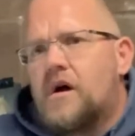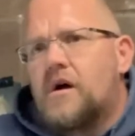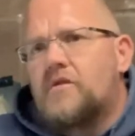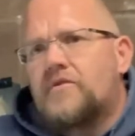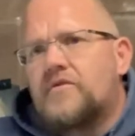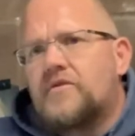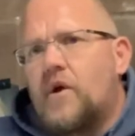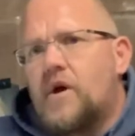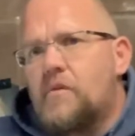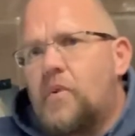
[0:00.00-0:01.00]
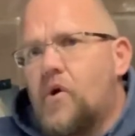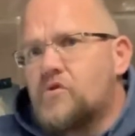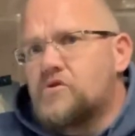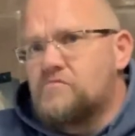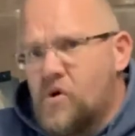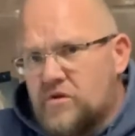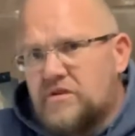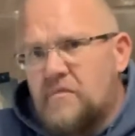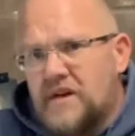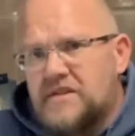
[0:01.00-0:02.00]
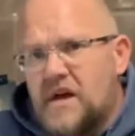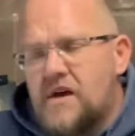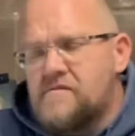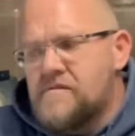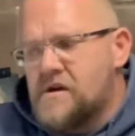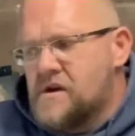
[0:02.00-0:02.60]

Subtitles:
this is how I approach most of my stuff.